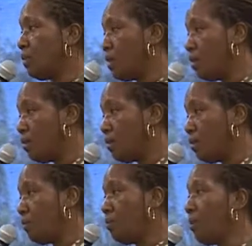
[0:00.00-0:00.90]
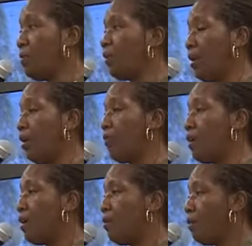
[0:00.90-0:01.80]
and, and, and, mental health
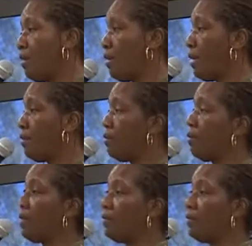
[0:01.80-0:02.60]
within that,